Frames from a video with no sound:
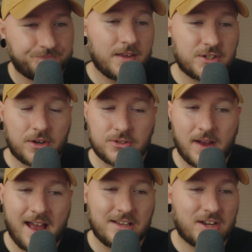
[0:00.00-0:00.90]
This also
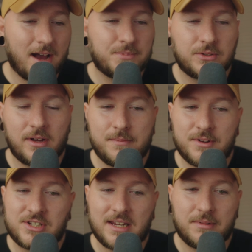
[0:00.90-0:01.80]
has optical
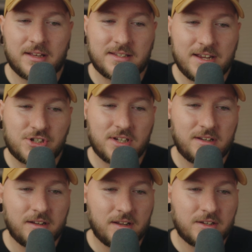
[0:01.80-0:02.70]
image
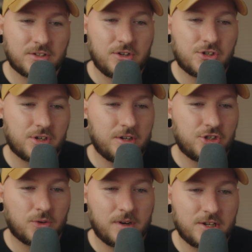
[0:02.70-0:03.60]
stabilization, so you should
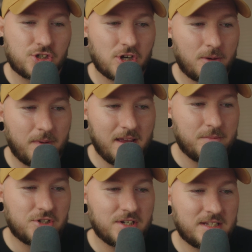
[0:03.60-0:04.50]
enjoy sharp
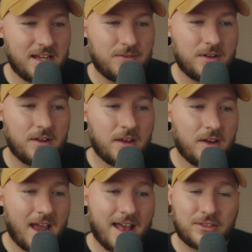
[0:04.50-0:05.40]
images even
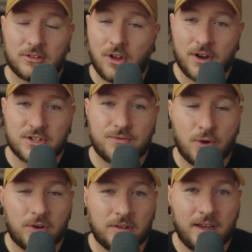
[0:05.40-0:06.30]
at the longest
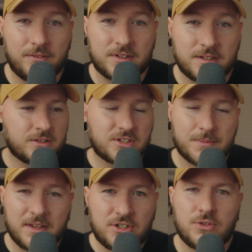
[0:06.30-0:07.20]
focal lengths. So
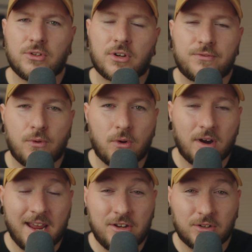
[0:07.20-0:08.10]
something to look
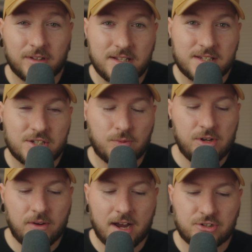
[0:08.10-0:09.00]
for in your lenses when
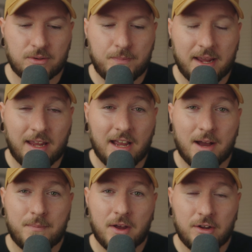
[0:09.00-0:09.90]
you guys are picking
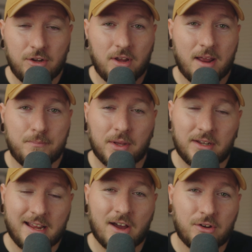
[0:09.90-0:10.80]
up and
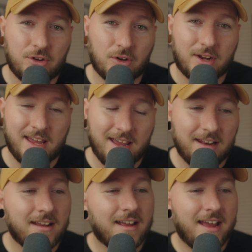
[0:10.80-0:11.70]
building out your
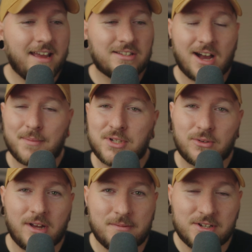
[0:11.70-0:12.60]
kit is
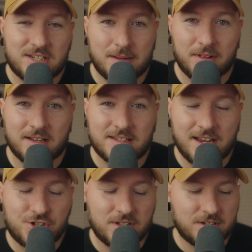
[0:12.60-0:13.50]
optical image
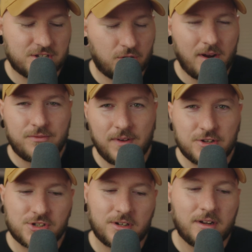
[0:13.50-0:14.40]
stabilization. This is a great
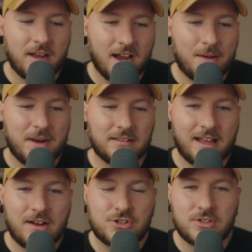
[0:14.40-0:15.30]
feature. It
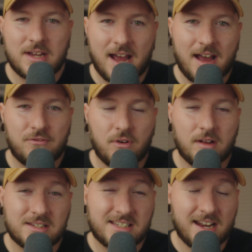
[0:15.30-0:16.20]
allows you to have
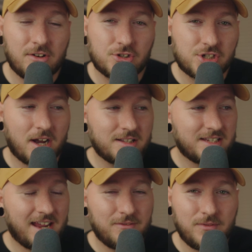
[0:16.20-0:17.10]
steadier shots
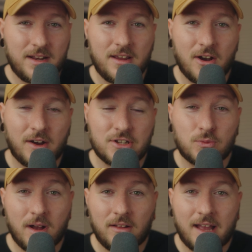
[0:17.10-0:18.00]
in video as
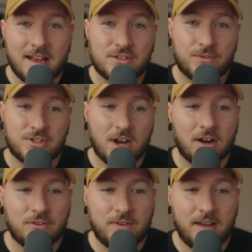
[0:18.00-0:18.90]
well as
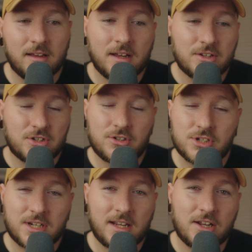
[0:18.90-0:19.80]
photography. So you're
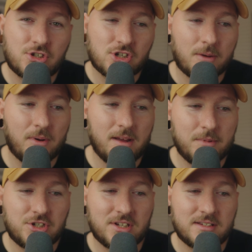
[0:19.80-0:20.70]
just going to get sharper
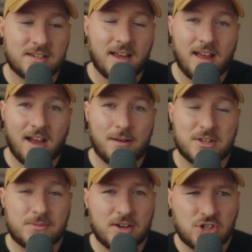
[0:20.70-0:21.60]
images,
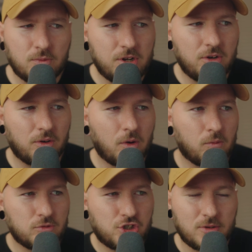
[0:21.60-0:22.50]
especially when you're
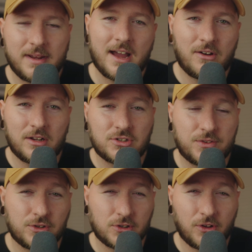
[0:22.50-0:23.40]
zooming out into
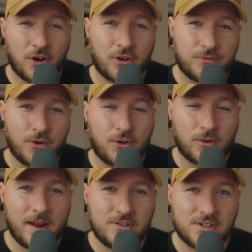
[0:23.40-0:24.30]
those longer focal
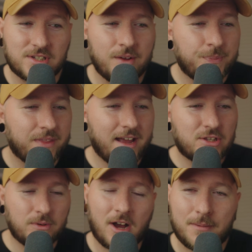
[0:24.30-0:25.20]
ranges.
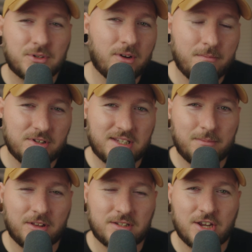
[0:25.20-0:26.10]
That's when optical image
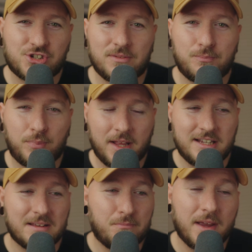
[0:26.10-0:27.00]
stabilization
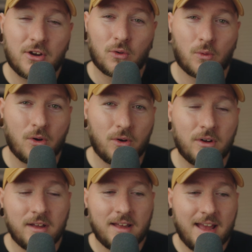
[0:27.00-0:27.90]
plays a bigger
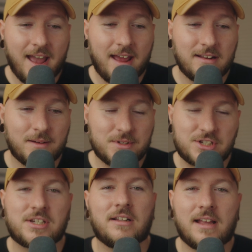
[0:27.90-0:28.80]
role, and it's
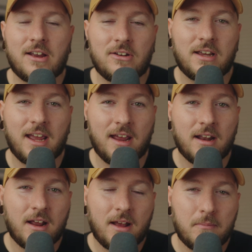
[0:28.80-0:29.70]
just going to allow you to
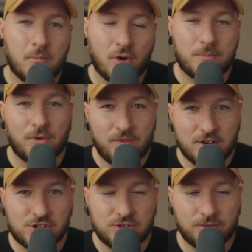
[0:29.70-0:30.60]
get more
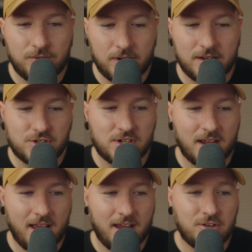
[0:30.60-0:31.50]
professional footage,
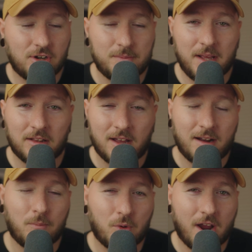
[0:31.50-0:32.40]
and you're going to be a
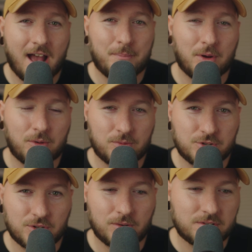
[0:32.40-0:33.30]
lot more happier with
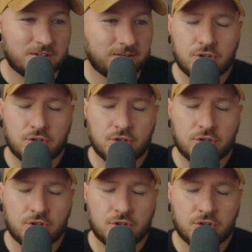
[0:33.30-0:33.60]
results.